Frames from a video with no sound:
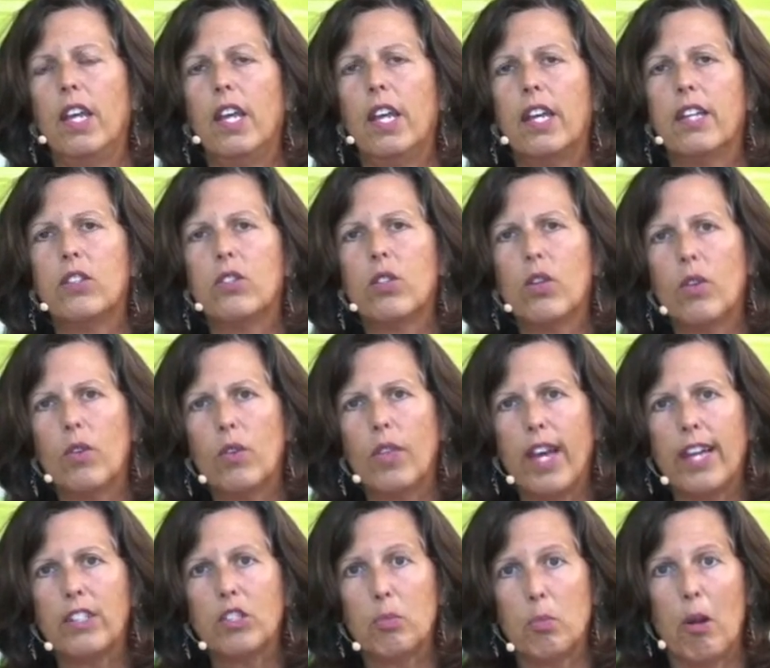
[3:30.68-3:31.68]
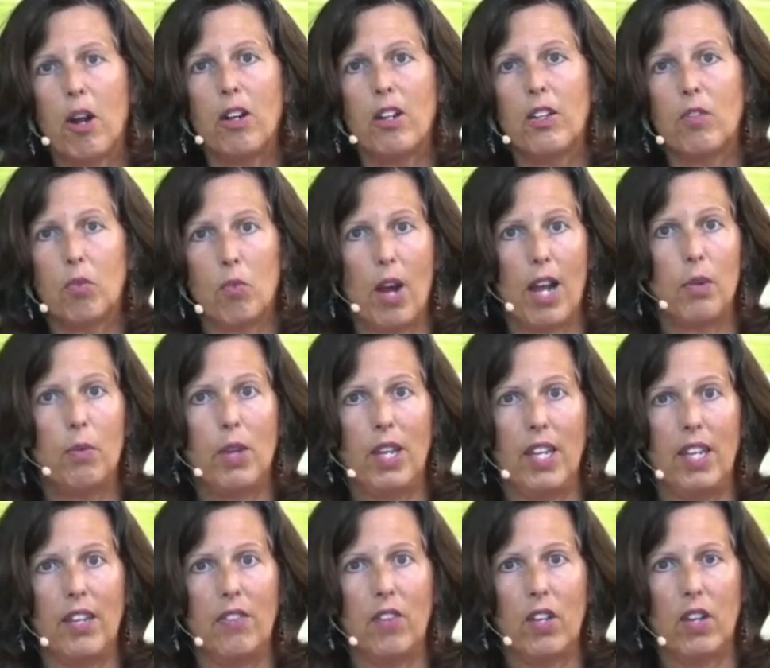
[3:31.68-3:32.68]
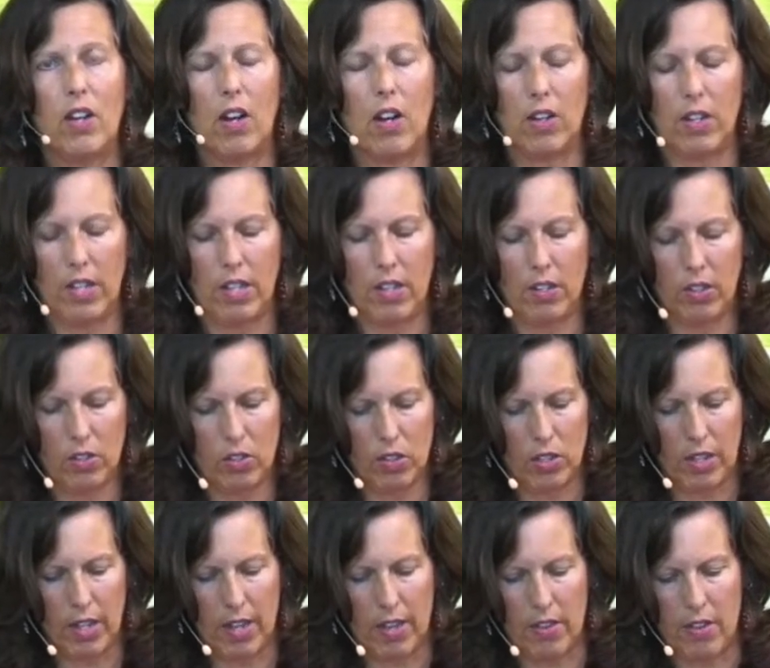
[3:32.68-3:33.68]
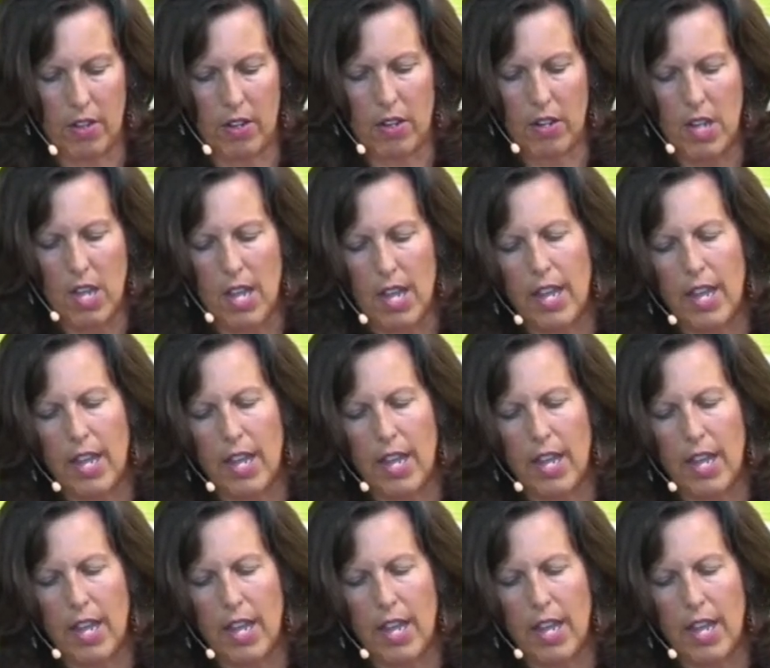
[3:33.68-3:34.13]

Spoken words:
And so that's part of why we even are here together.